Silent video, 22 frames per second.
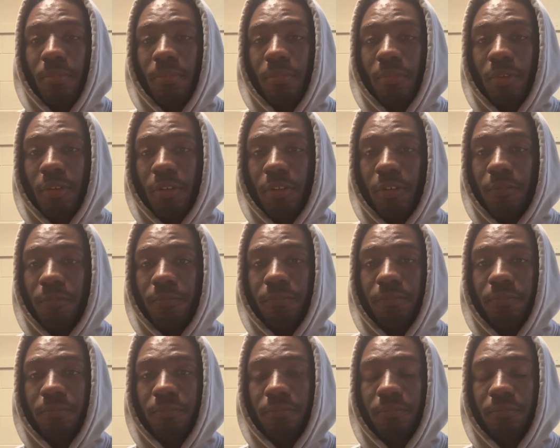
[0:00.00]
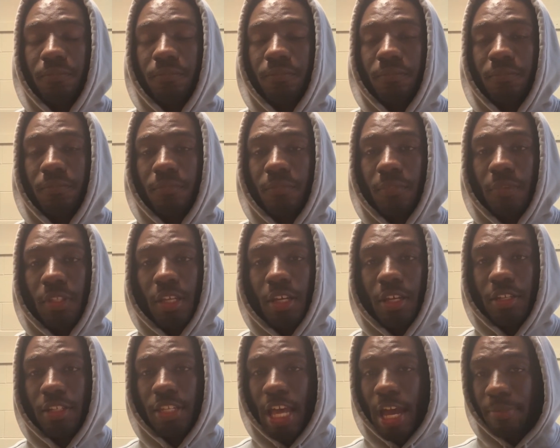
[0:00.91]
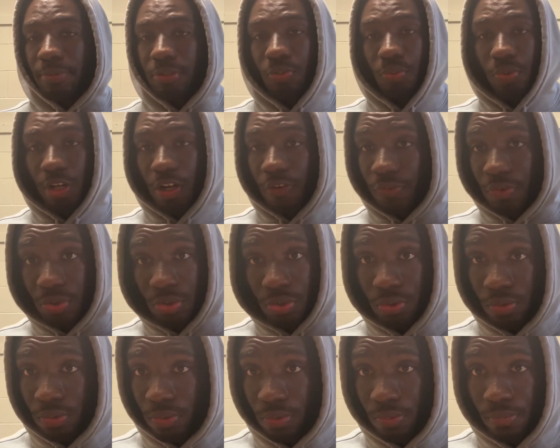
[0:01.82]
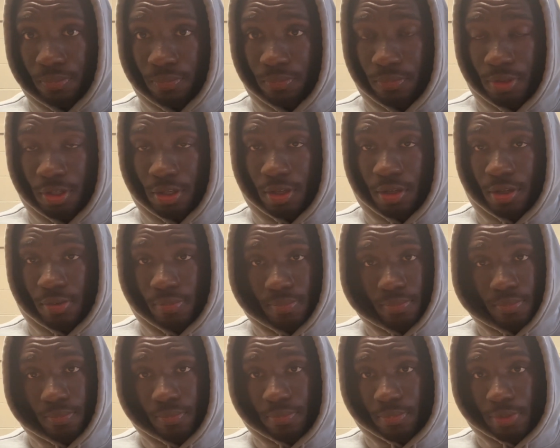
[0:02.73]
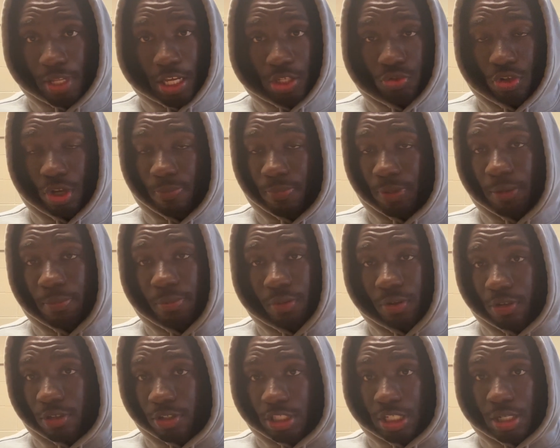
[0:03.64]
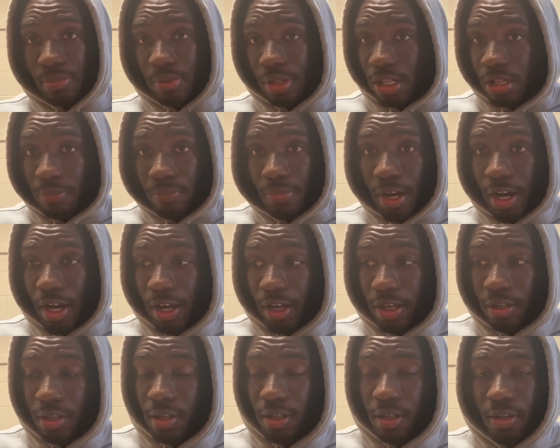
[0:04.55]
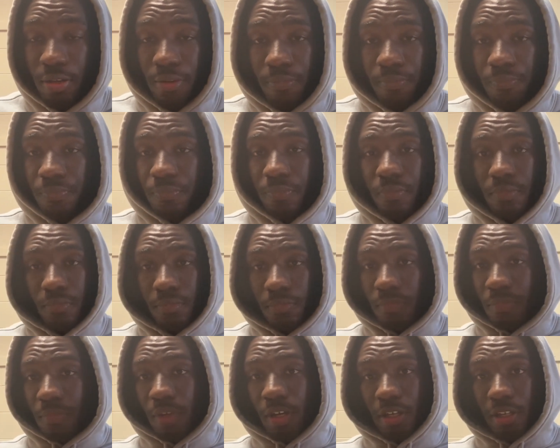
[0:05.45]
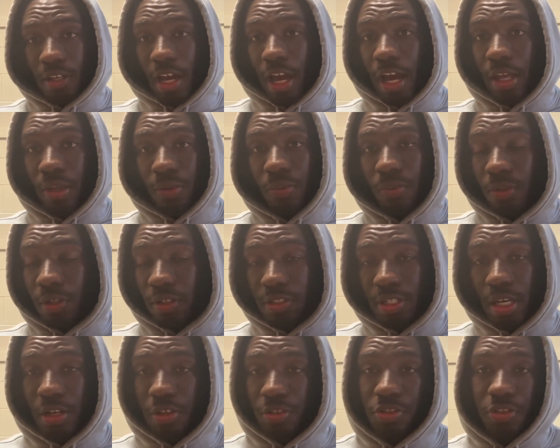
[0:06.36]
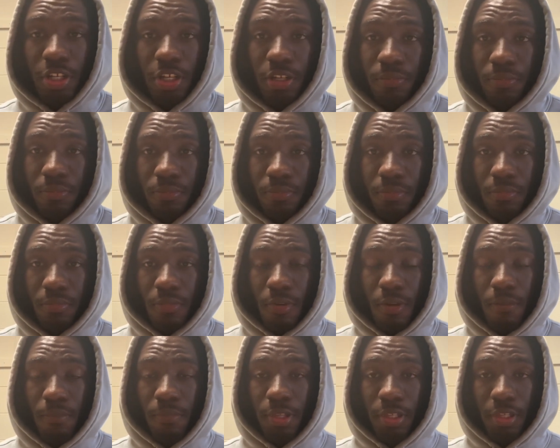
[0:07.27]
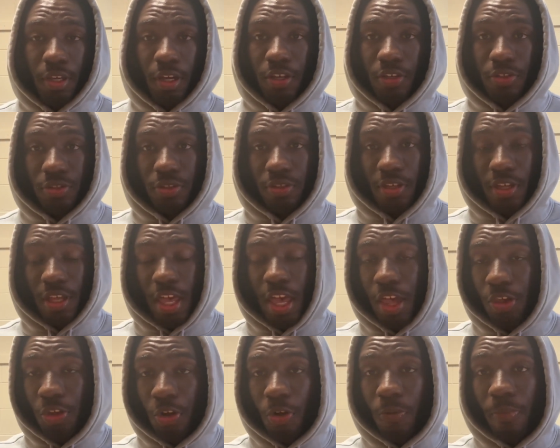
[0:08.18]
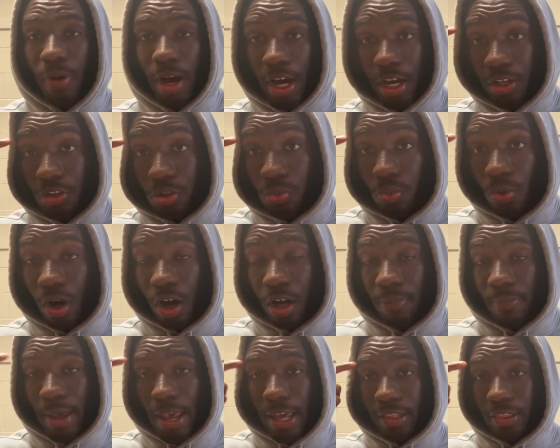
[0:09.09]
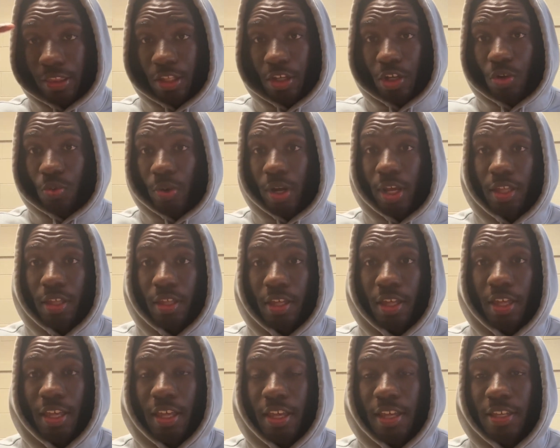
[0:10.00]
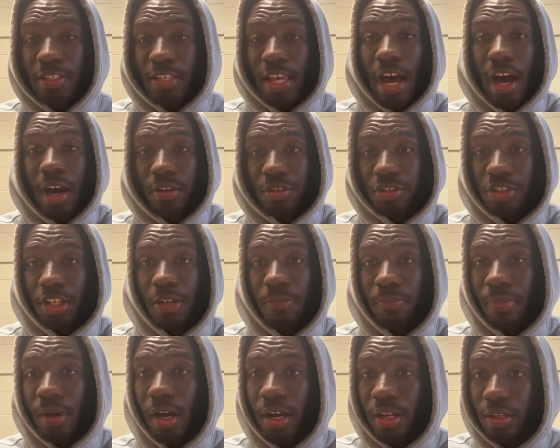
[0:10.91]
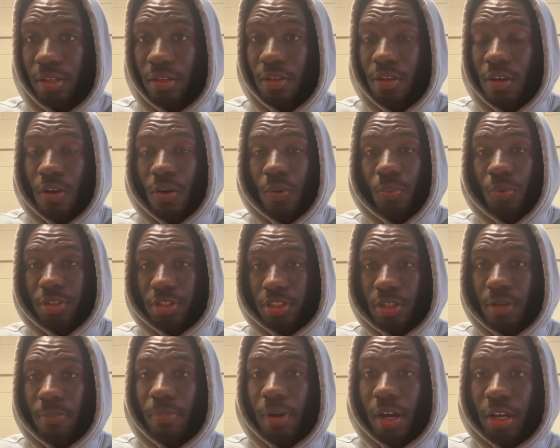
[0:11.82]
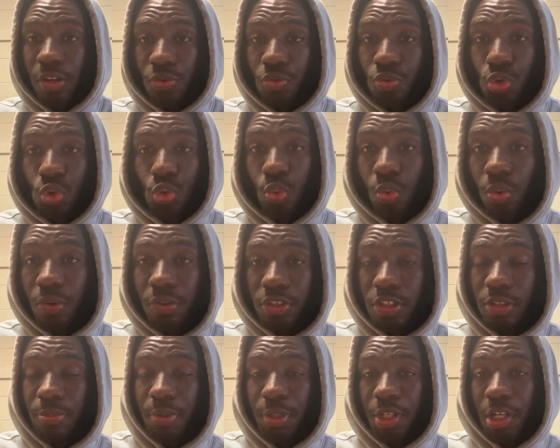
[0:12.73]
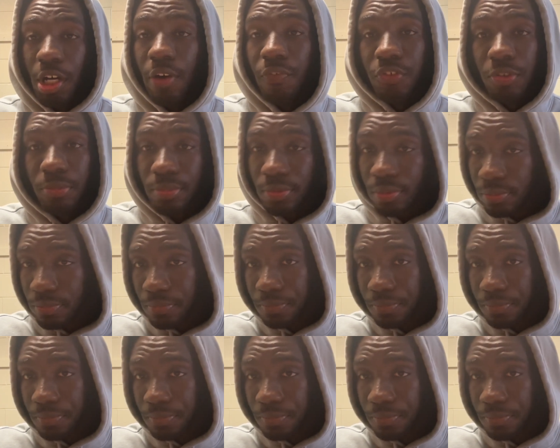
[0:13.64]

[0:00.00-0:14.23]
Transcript: All right? They adapt to whatever you do to them. That's why people are intimidated by a guy who looks out of shape, because in your mind, you automatically equate his out of shape body with somebody who's willing to be comfortable.